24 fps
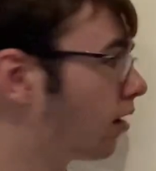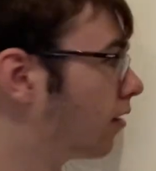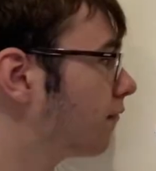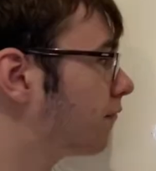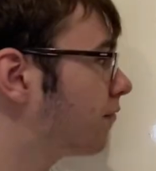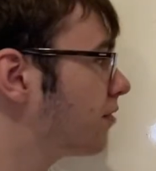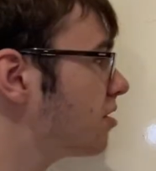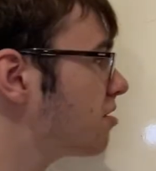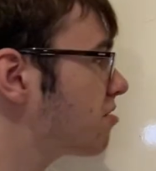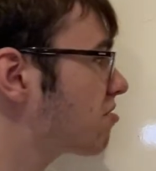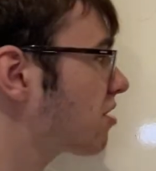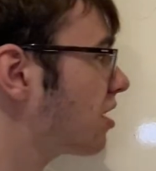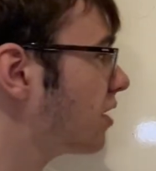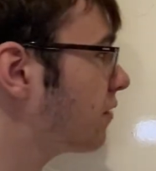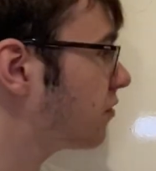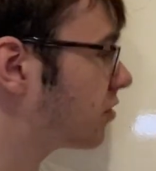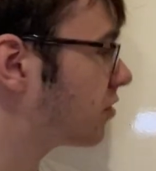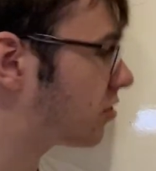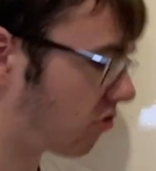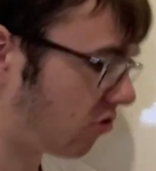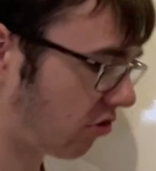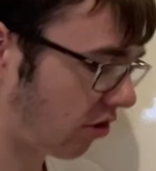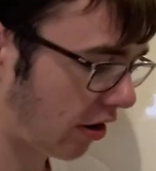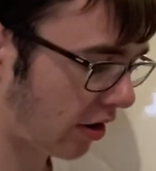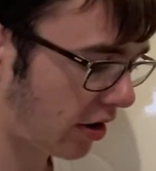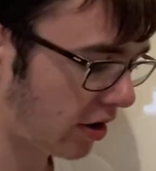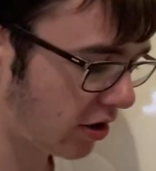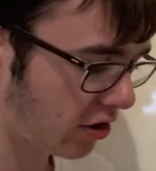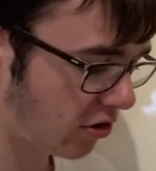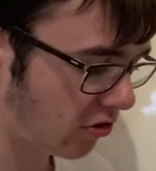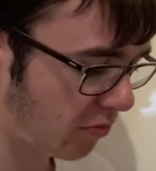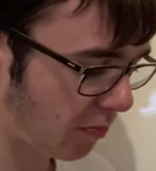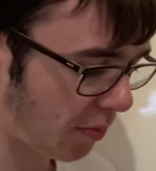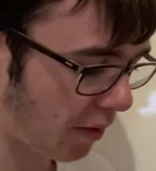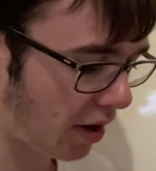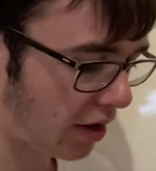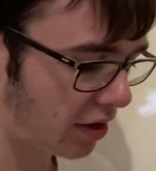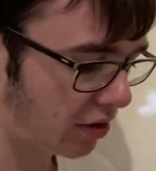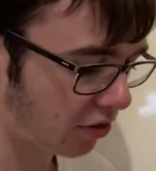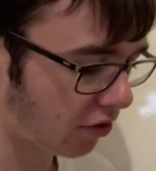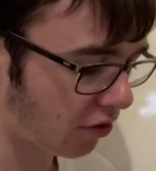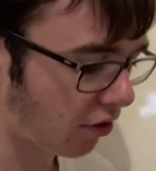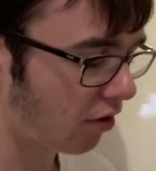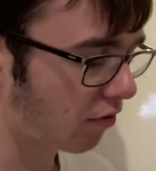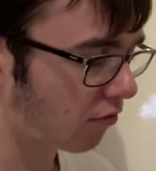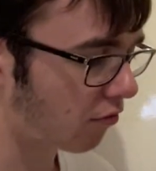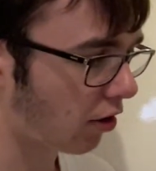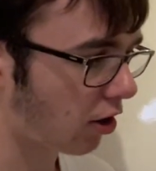these have a charge, but I
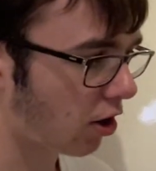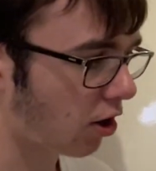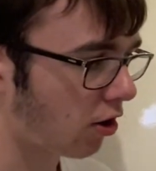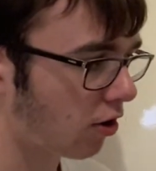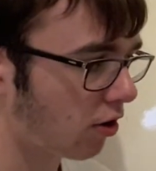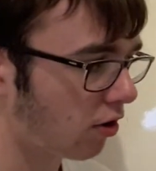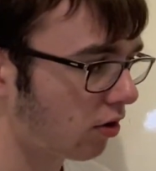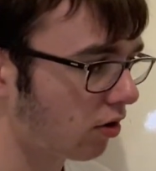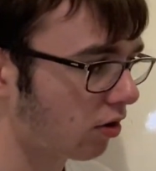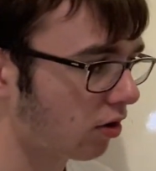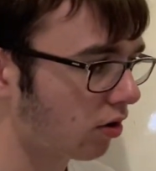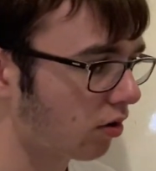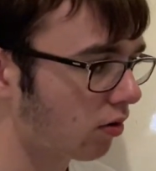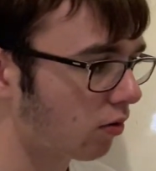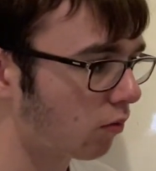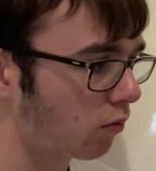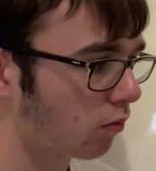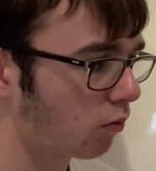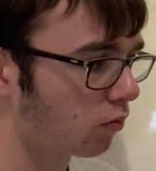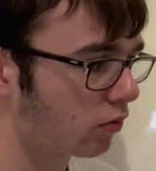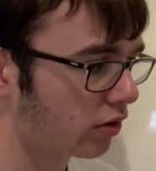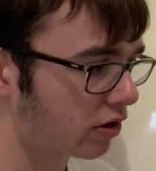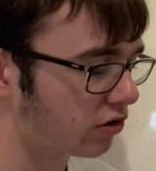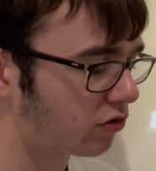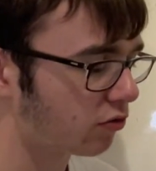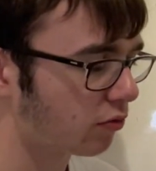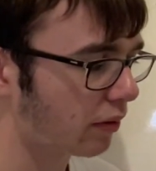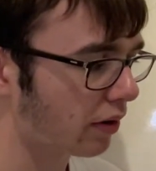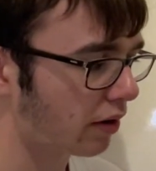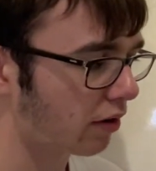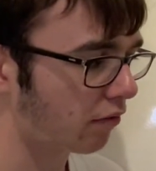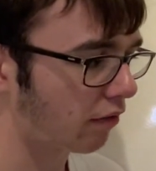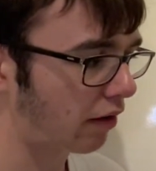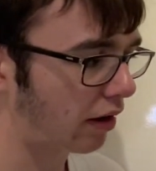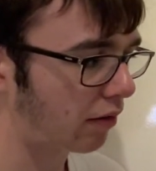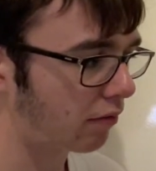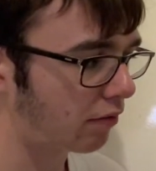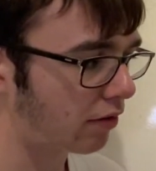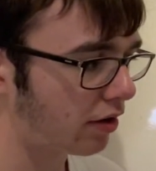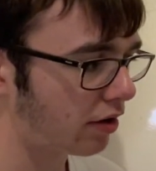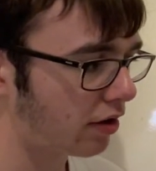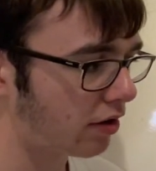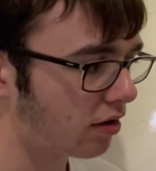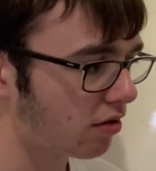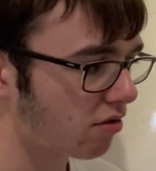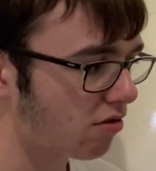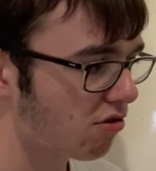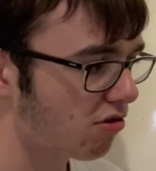don't recall which way around it
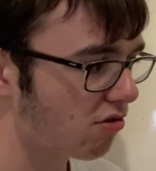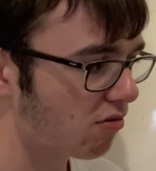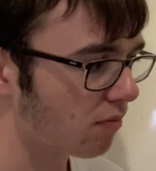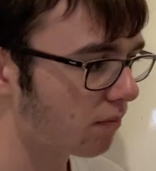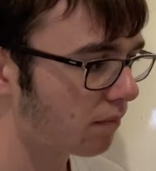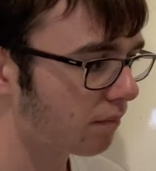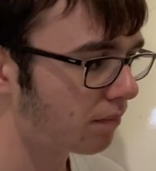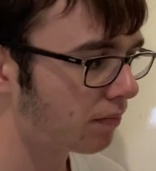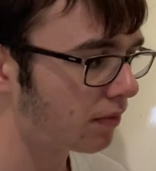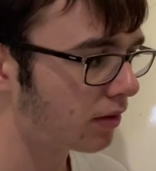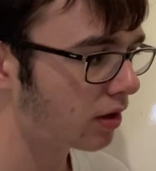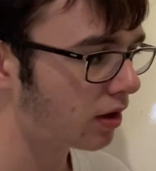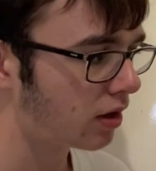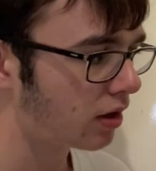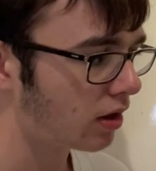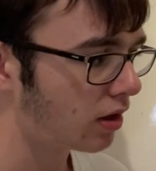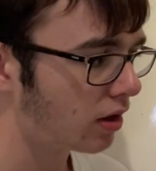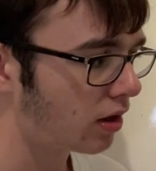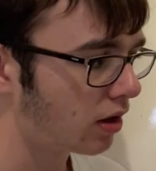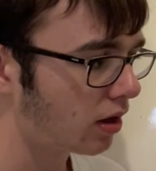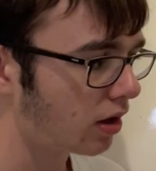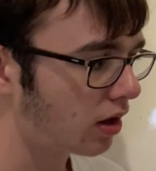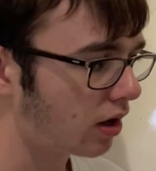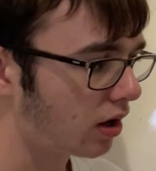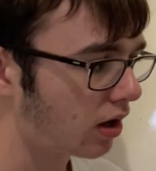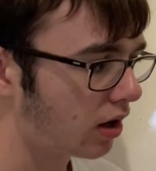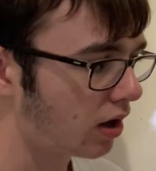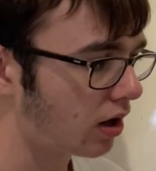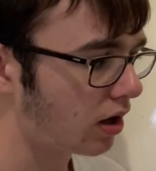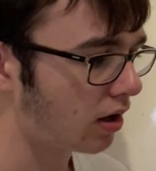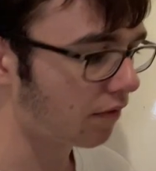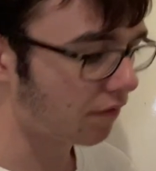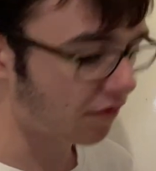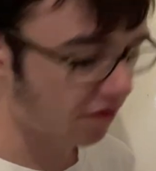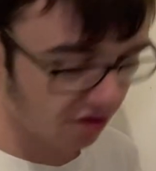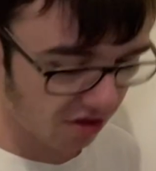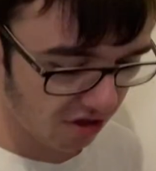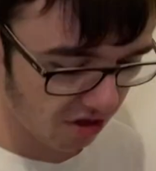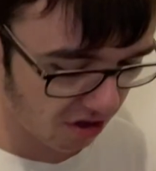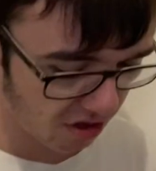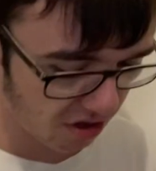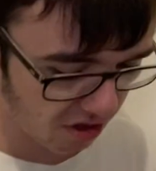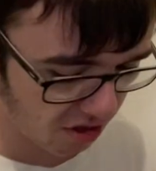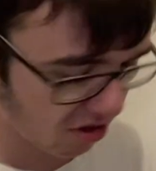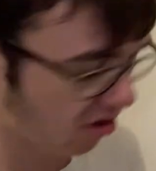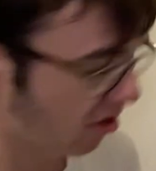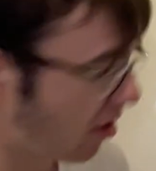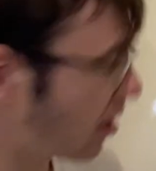is. This is